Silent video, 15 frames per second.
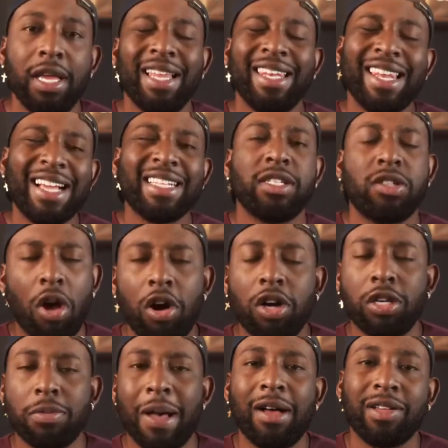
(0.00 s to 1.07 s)
less
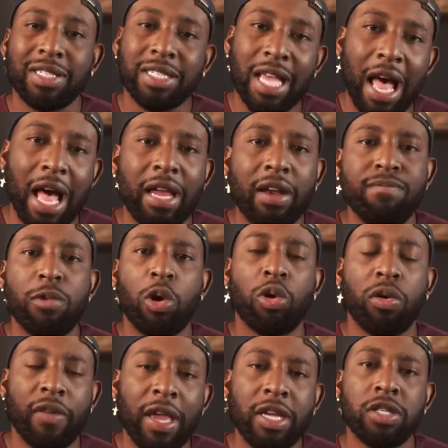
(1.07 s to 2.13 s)
talked about side of
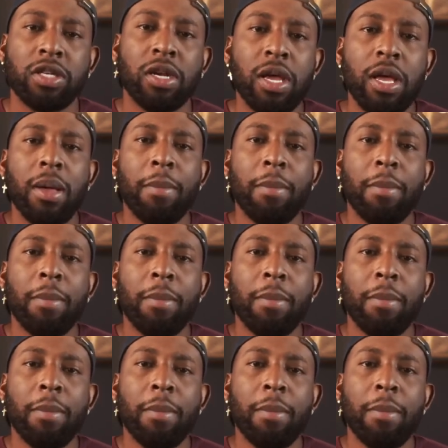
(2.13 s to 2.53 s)
motivation.